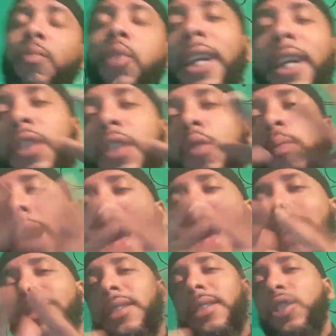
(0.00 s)
Bringing you
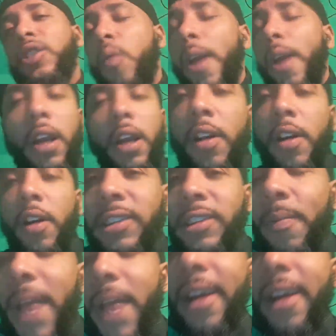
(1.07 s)
back to the square.
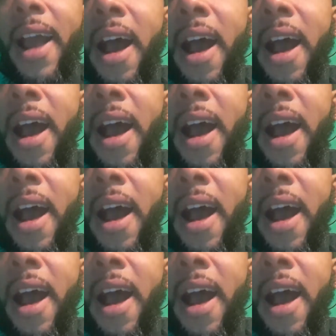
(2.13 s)
Doesn't matter